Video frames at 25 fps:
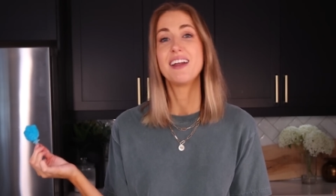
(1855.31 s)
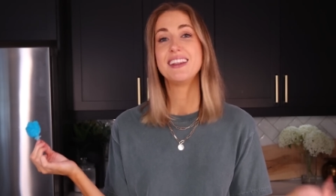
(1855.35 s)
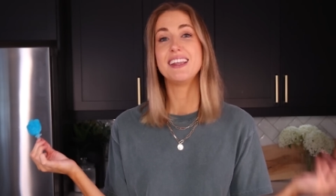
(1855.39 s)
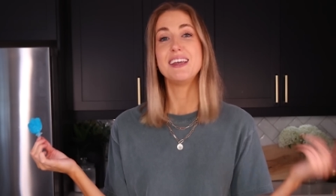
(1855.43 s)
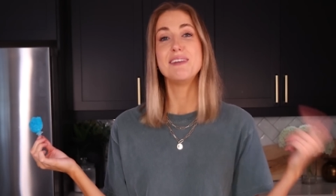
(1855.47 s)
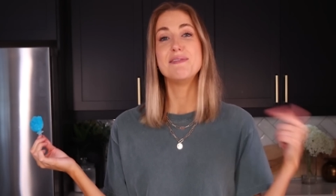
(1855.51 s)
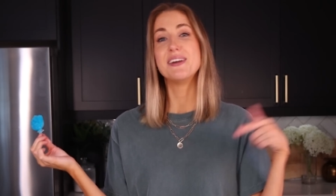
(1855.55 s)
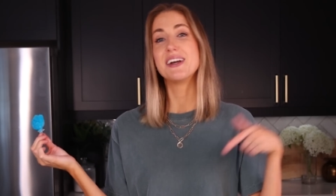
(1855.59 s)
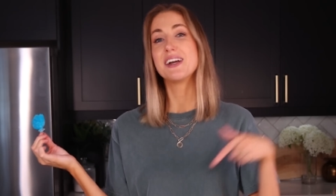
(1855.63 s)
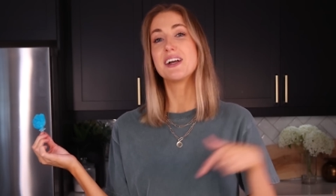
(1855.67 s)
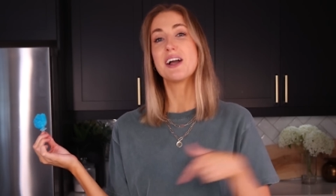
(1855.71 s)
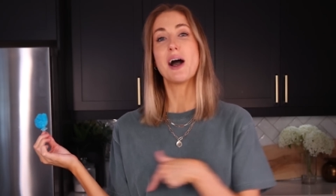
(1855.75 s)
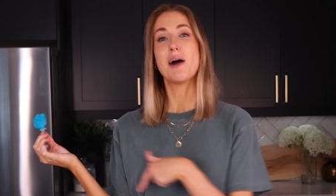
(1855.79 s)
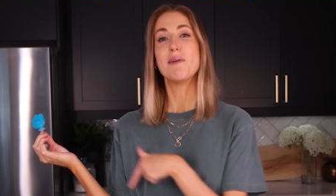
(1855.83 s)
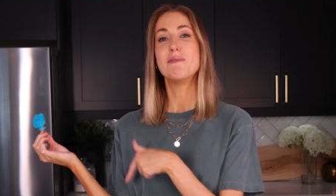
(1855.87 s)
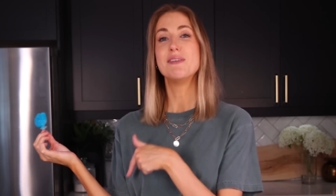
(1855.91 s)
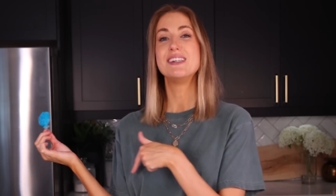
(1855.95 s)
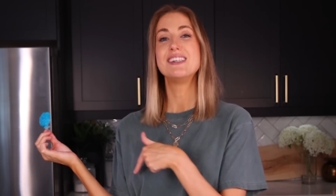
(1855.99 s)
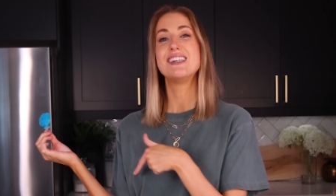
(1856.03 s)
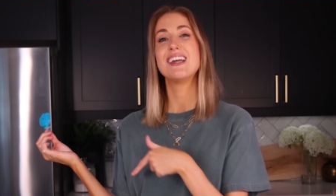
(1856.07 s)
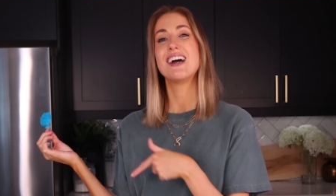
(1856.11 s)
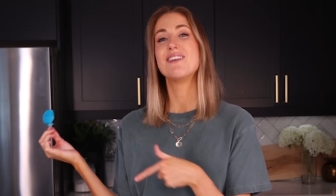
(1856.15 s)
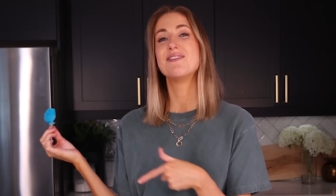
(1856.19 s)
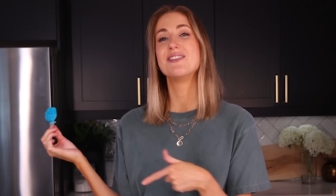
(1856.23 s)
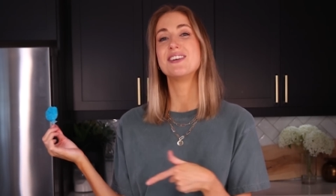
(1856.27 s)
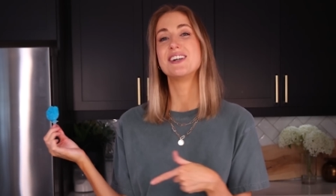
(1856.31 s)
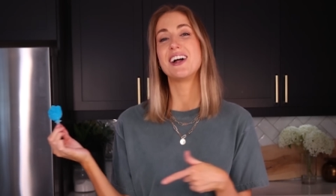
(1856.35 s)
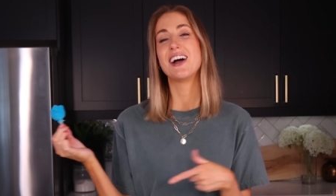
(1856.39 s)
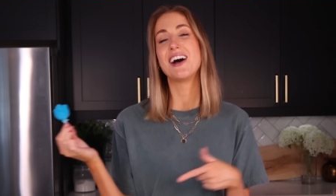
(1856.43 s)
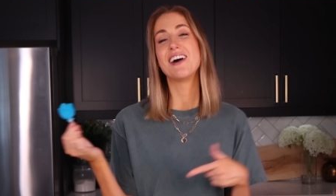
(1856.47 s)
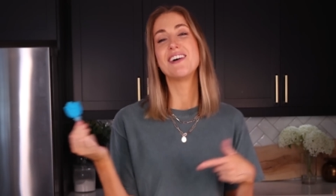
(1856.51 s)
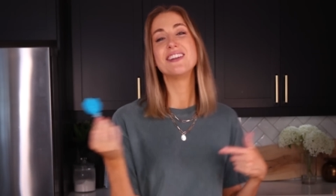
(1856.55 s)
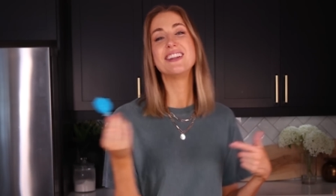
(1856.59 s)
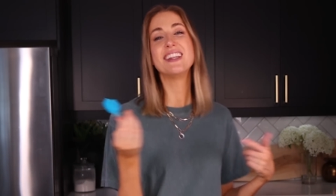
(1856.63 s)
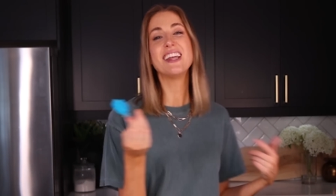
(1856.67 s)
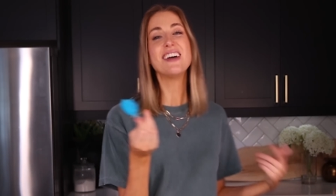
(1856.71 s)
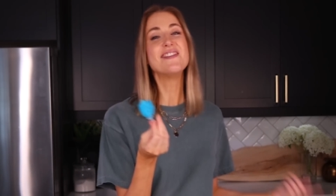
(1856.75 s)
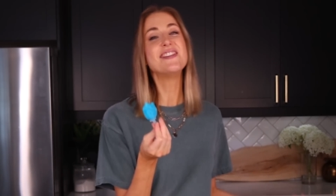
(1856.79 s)
Leave me a comment down
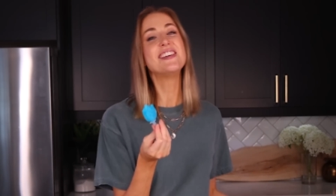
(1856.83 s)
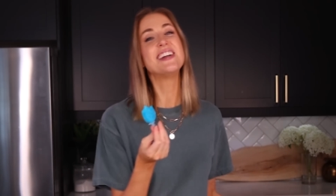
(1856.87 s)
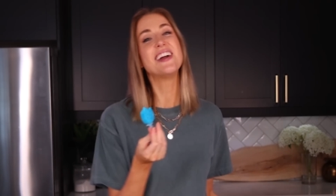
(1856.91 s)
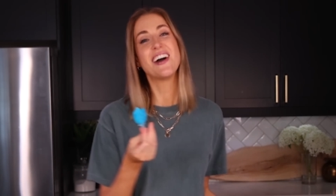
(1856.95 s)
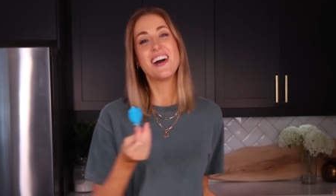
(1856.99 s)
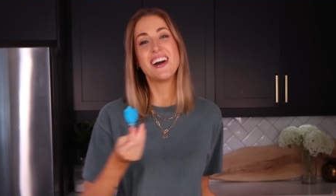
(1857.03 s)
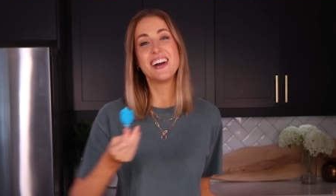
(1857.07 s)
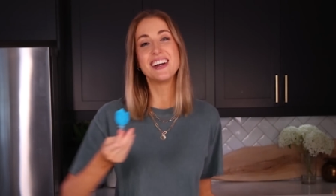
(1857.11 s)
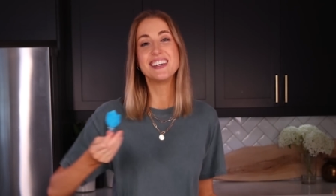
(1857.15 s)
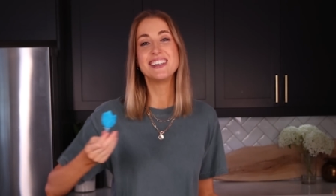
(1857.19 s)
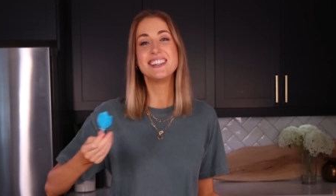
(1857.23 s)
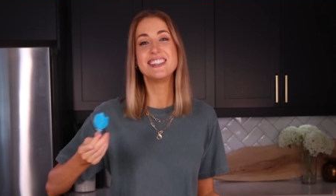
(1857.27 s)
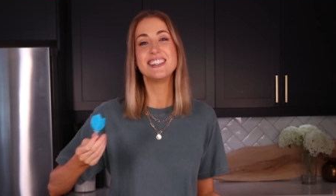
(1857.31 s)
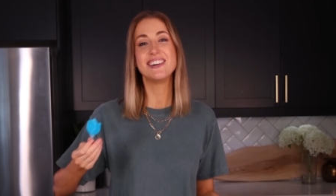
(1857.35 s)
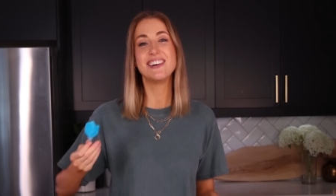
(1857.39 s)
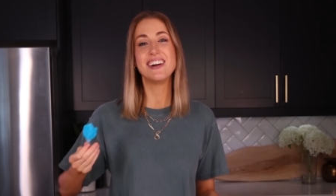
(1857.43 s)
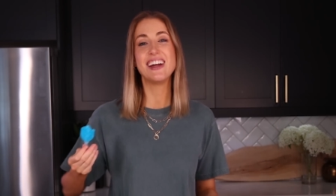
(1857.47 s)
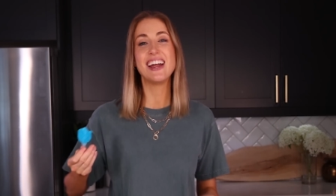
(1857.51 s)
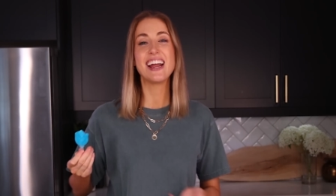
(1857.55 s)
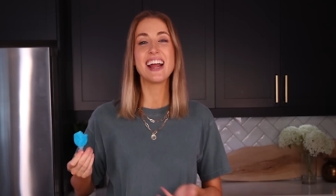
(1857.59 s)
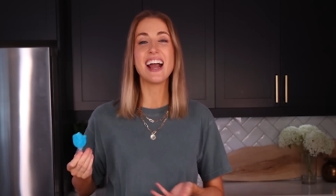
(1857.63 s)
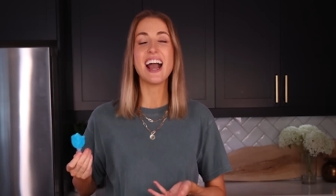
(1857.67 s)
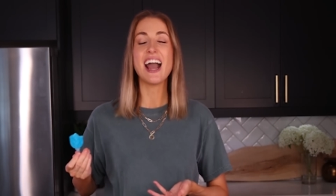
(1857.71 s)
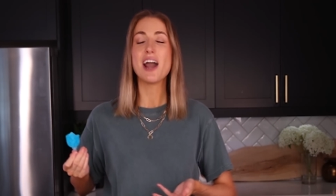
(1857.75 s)
below. Let me know how you're doing.